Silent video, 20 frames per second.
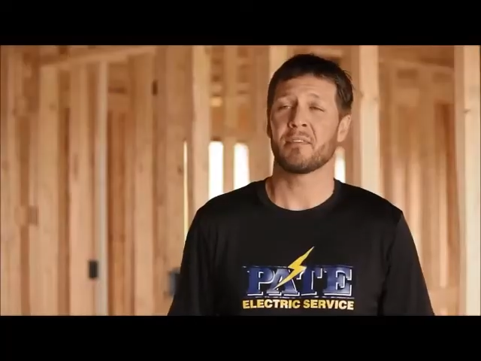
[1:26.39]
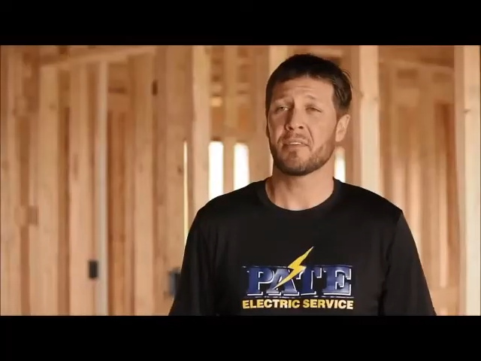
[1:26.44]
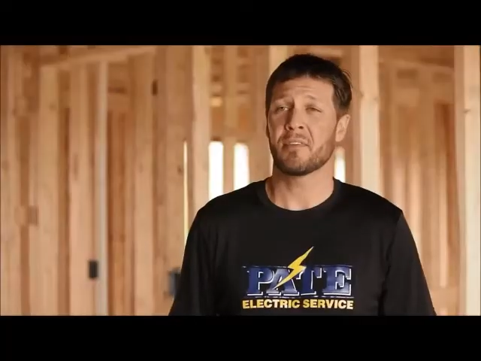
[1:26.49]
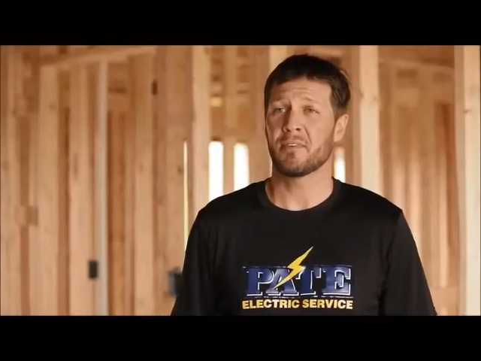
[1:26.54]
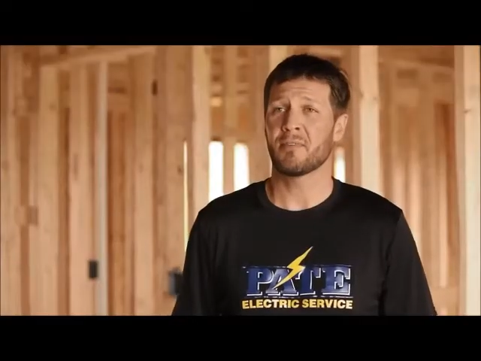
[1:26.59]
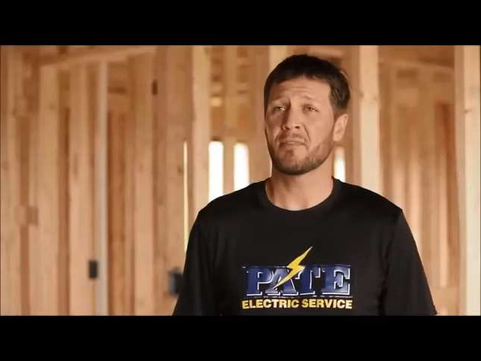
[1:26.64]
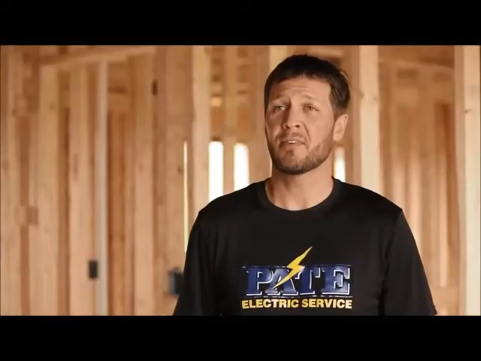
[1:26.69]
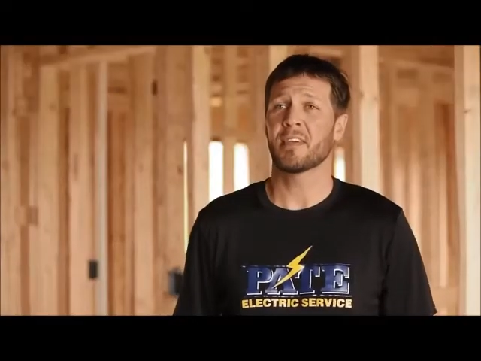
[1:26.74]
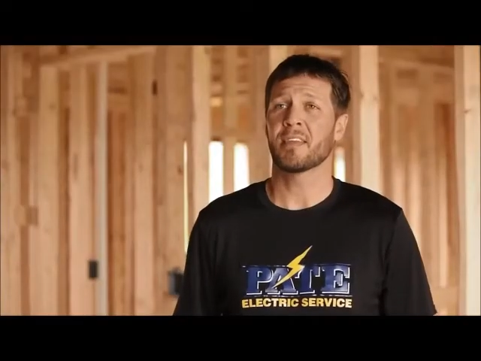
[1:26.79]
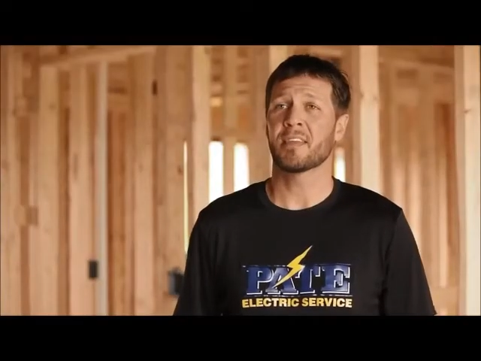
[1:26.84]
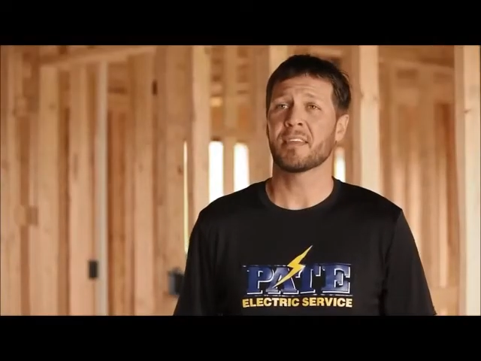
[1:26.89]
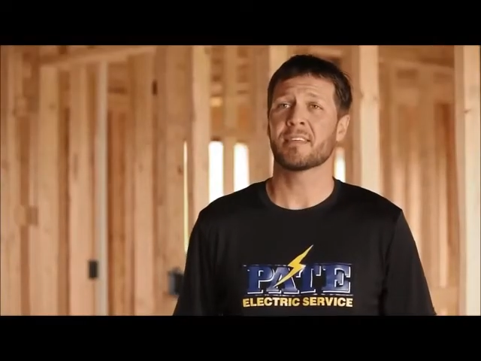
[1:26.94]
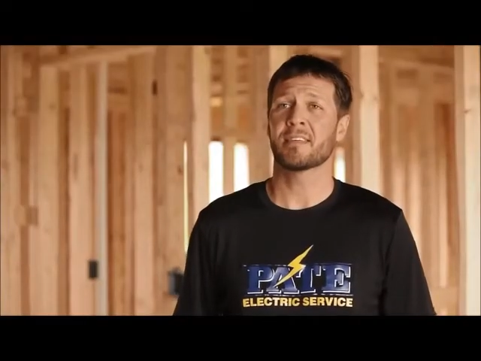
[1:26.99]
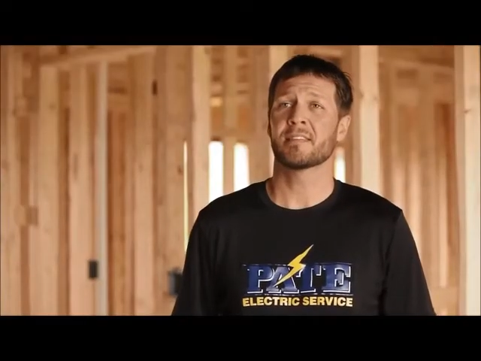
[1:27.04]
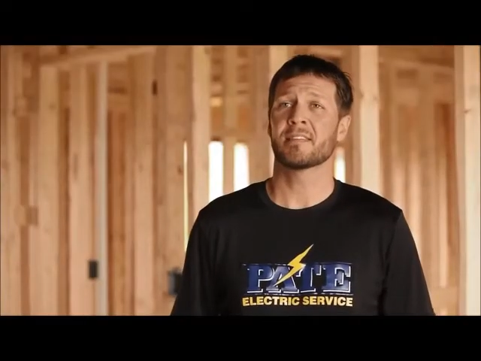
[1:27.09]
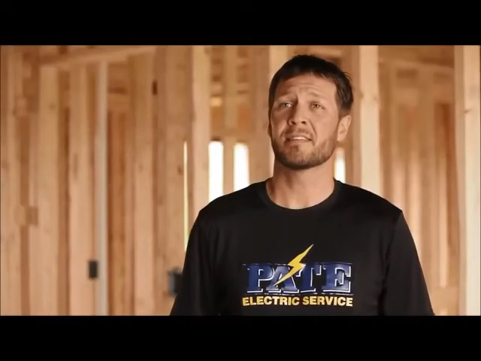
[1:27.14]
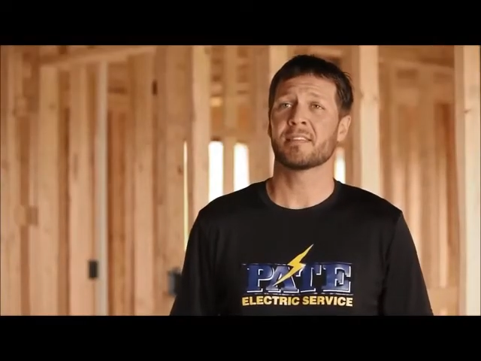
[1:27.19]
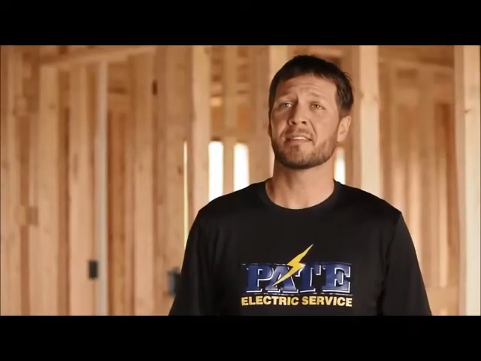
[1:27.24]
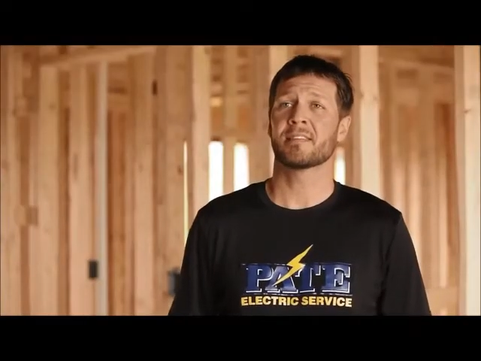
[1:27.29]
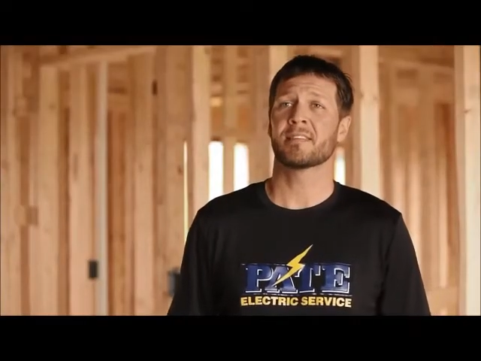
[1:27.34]
Healthy Feet
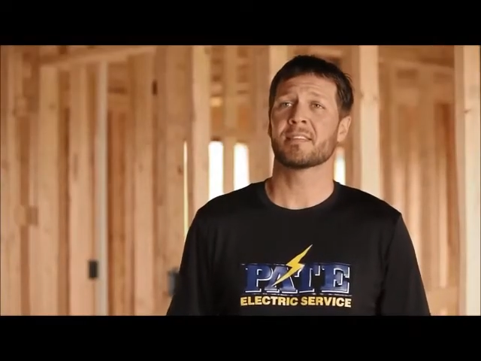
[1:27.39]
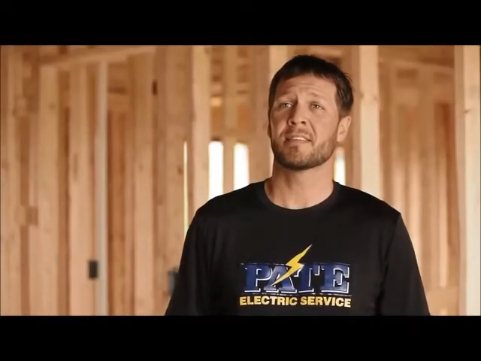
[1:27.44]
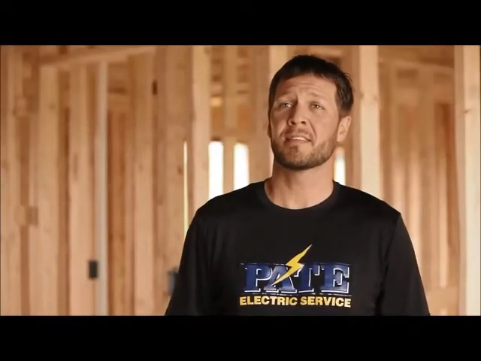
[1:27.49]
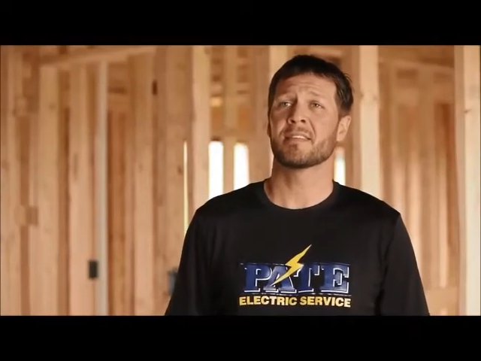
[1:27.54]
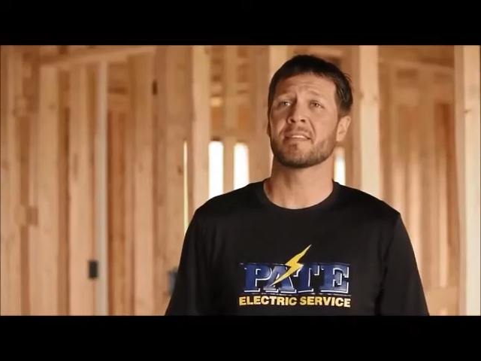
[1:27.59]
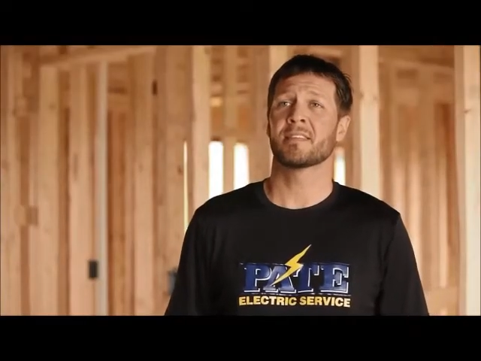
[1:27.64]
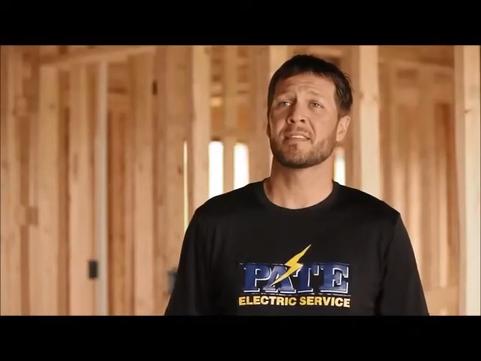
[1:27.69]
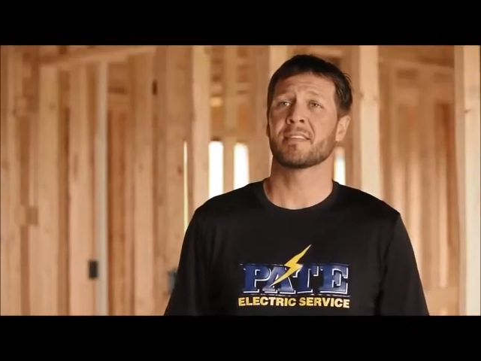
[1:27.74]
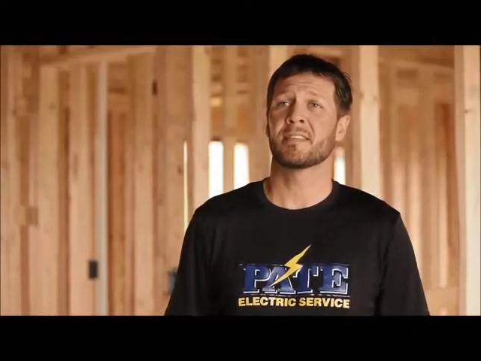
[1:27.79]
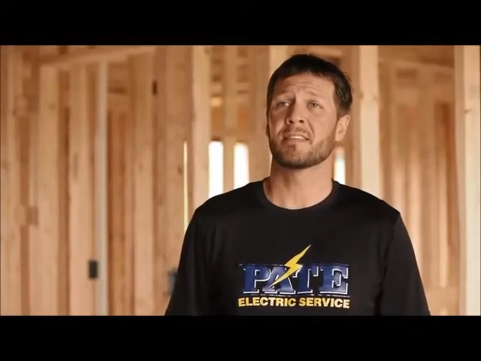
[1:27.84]
is